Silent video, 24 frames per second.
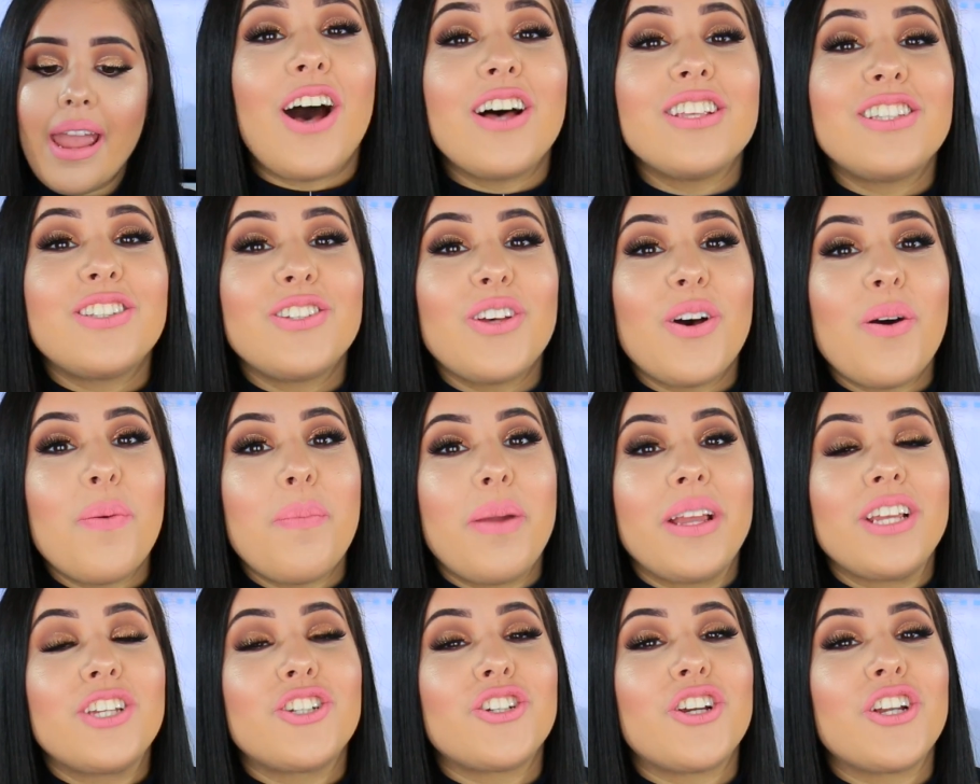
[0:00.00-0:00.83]
Also,
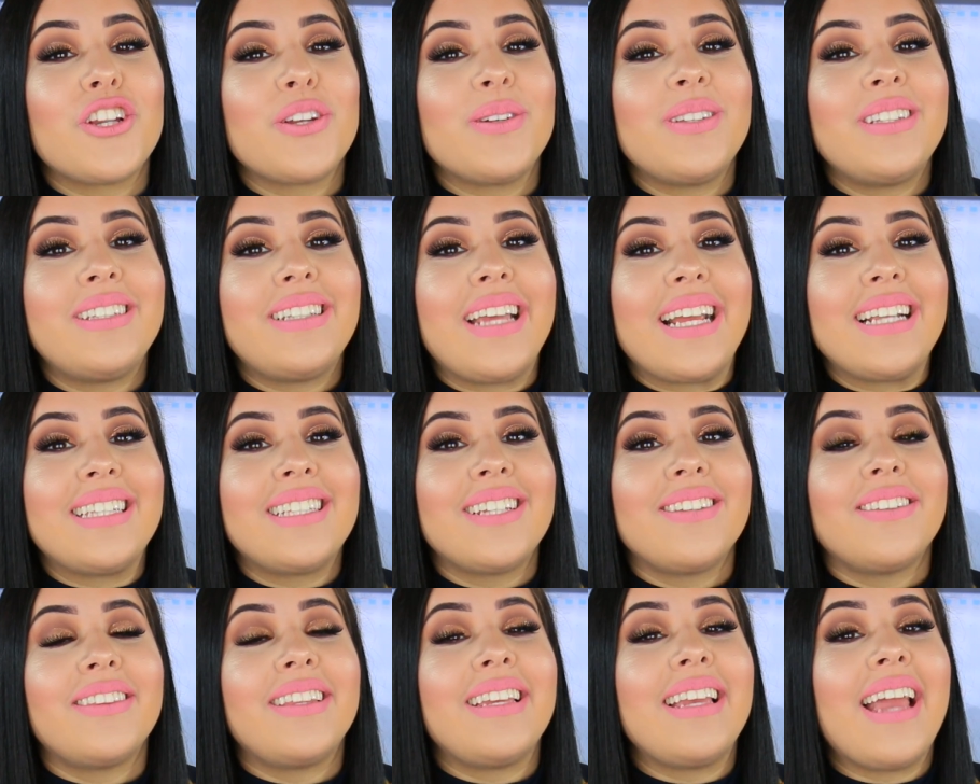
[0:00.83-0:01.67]
make sure you stay
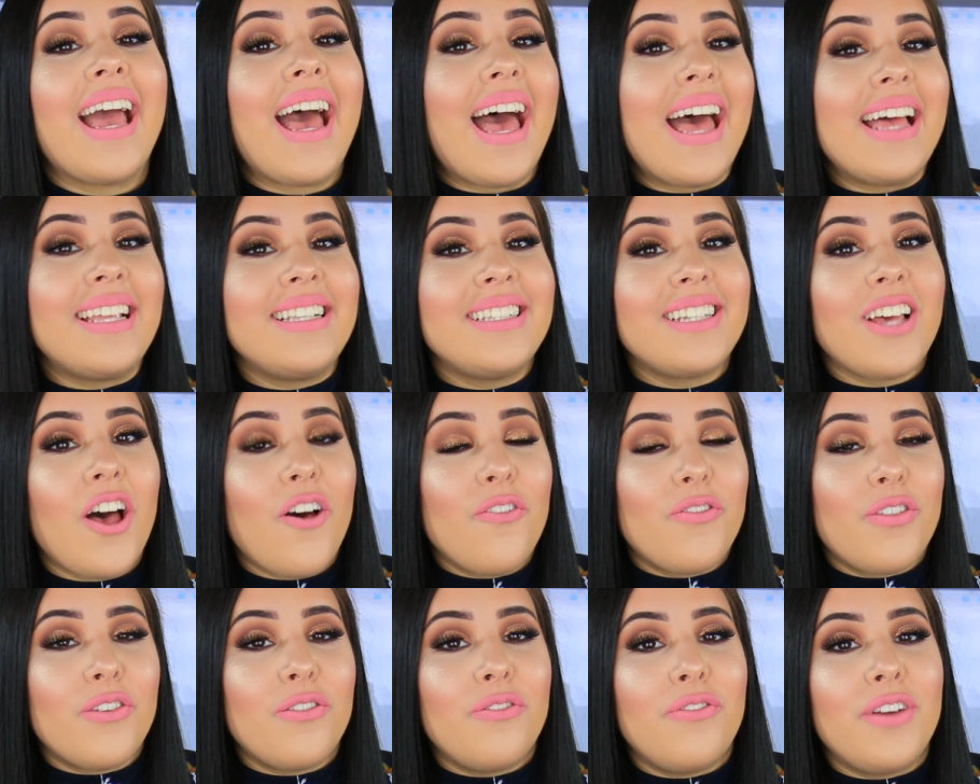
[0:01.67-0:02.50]
till the end
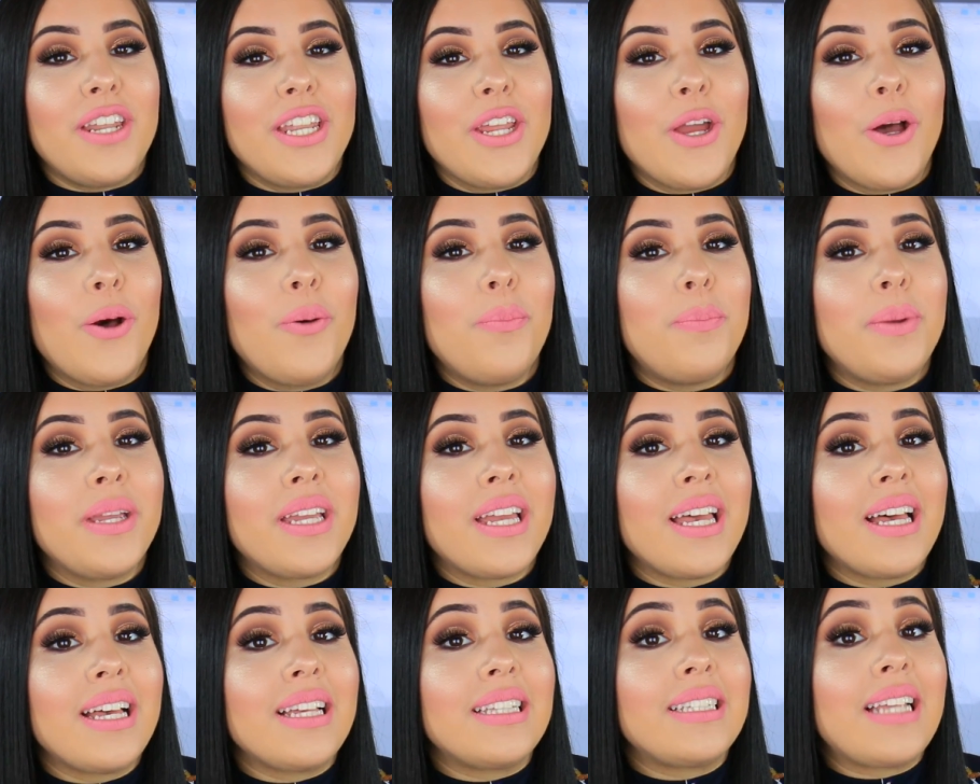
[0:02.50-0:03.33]
of the video
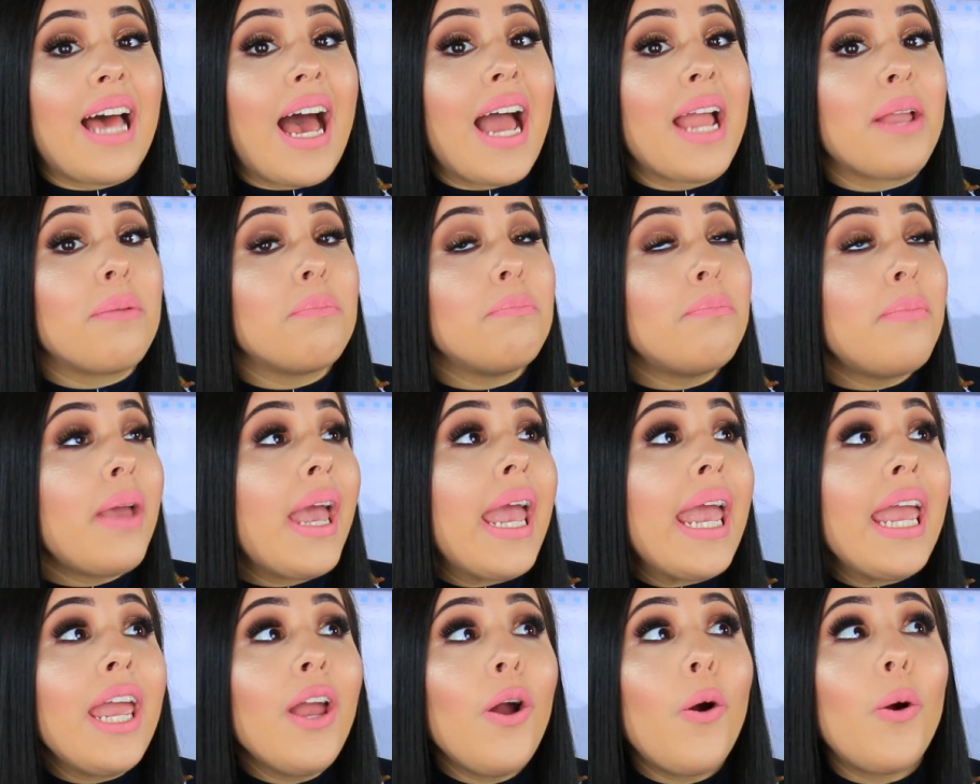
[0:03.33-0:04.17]
because I
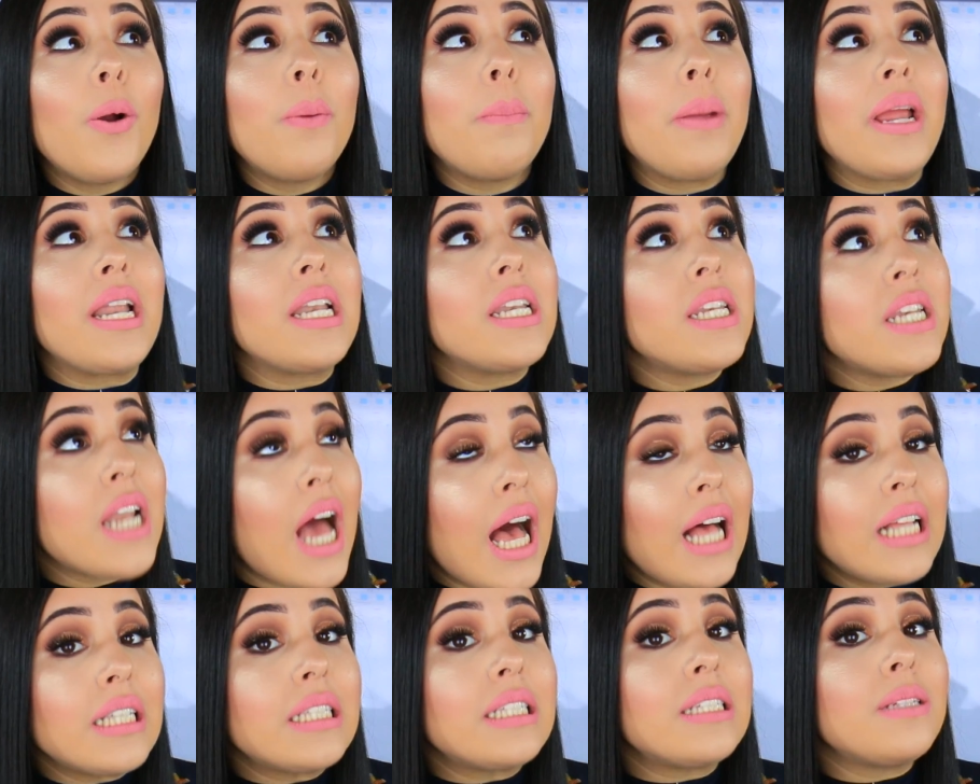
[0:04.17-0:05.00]
may or may
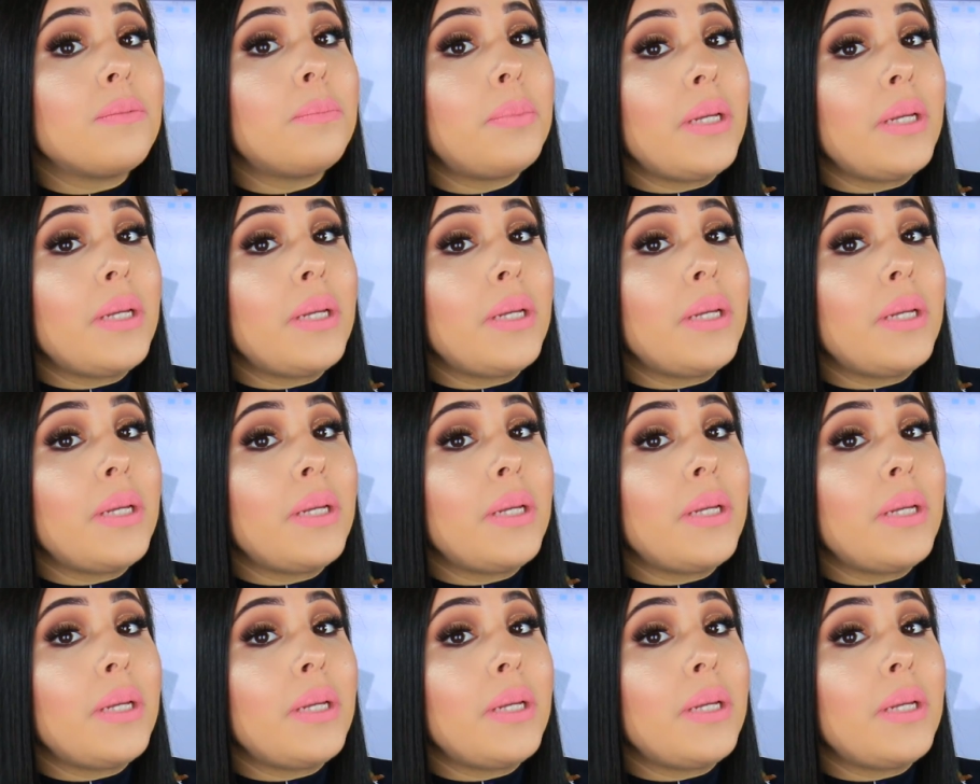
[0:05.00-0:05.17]
not